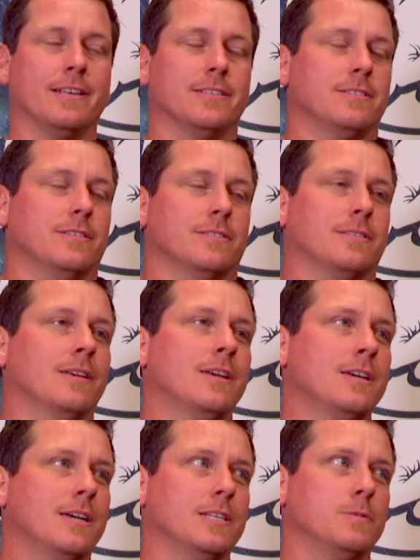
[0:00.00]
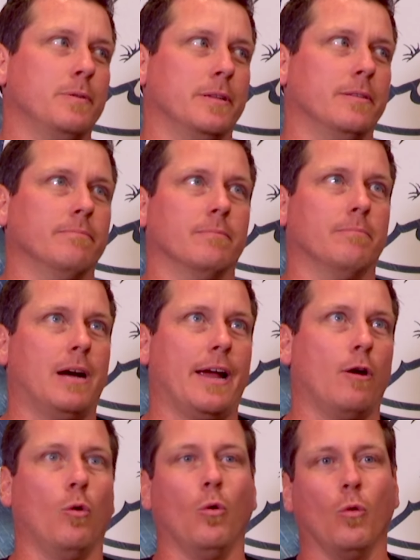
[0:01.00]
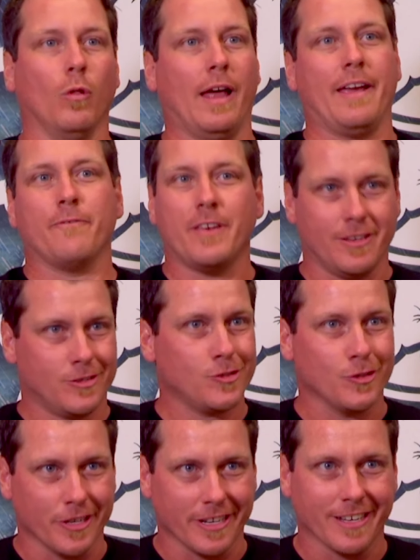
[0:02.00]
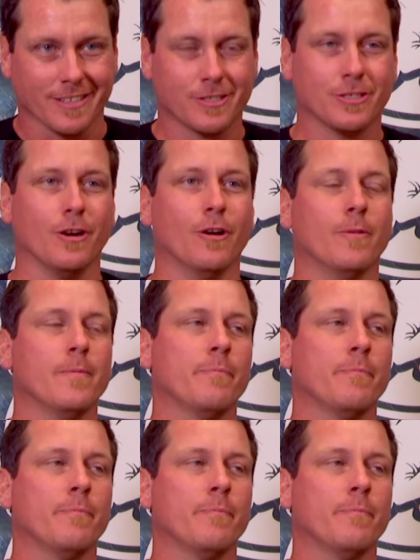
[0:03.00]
It's been my whole life history. And so